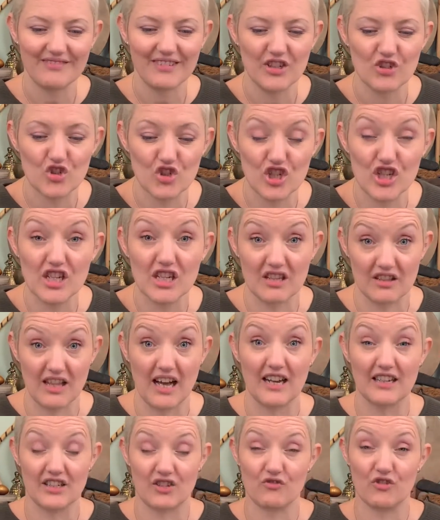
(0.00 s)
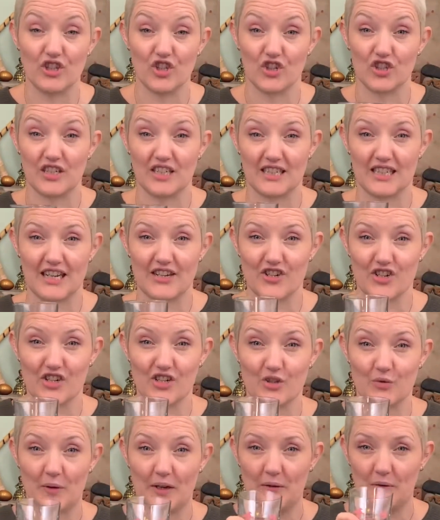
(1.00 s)
So that's a really good intention
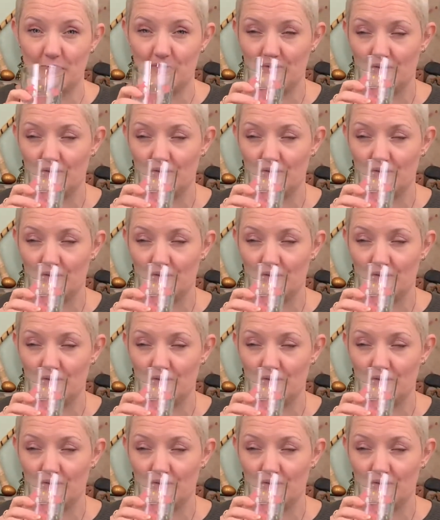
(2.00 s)
as well.